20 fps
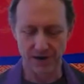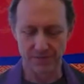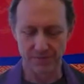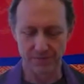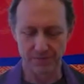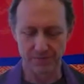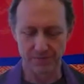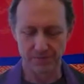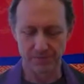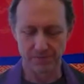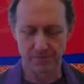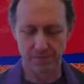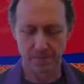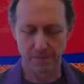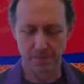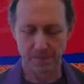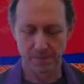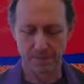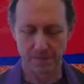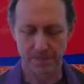um,
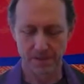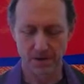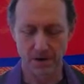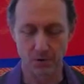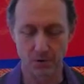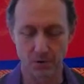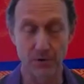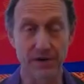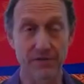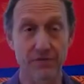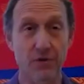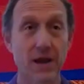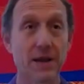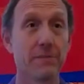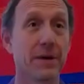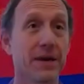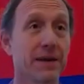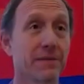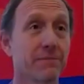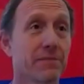a
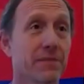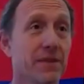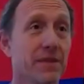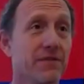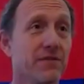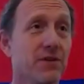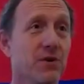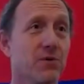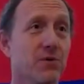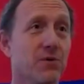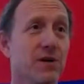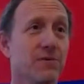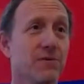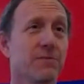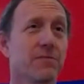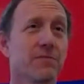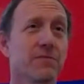reframing, if you will.